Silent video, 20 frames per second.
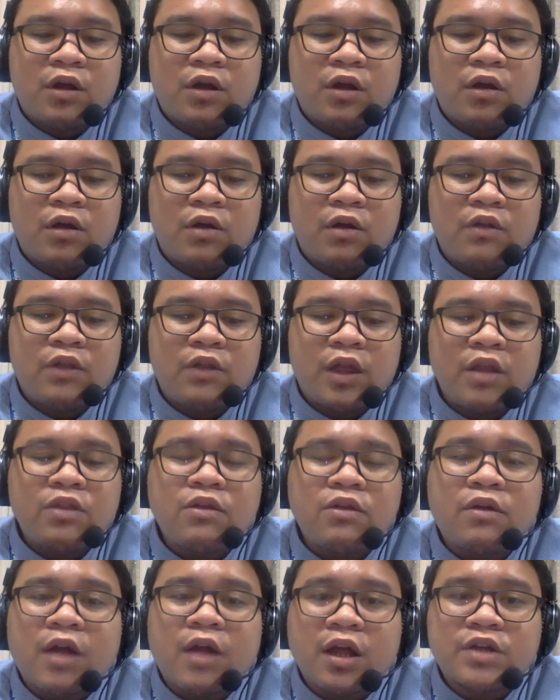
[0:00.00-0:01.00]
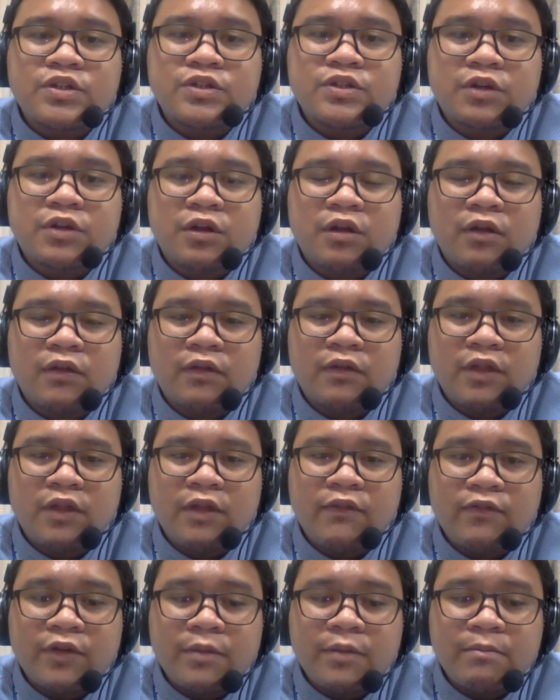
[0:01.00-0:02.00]
on the interaction of the
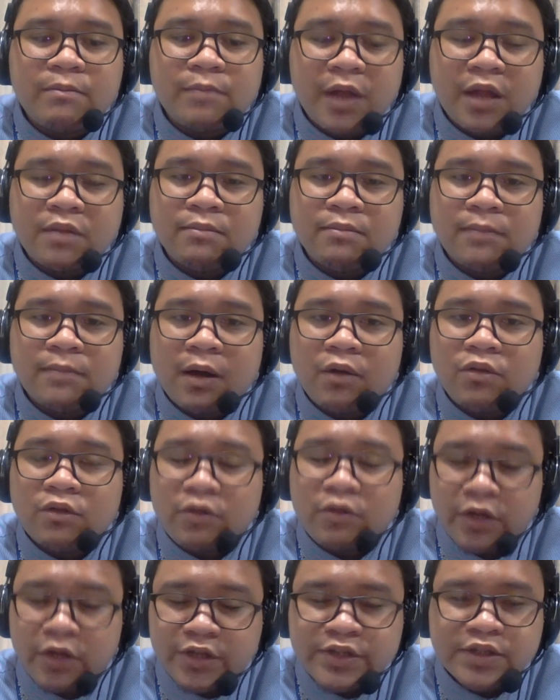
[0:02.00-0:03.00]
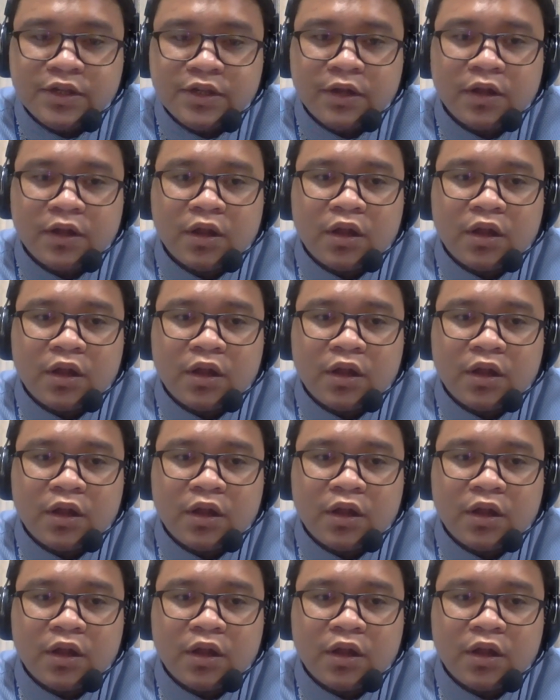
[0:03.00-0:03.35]
different plate boundaries,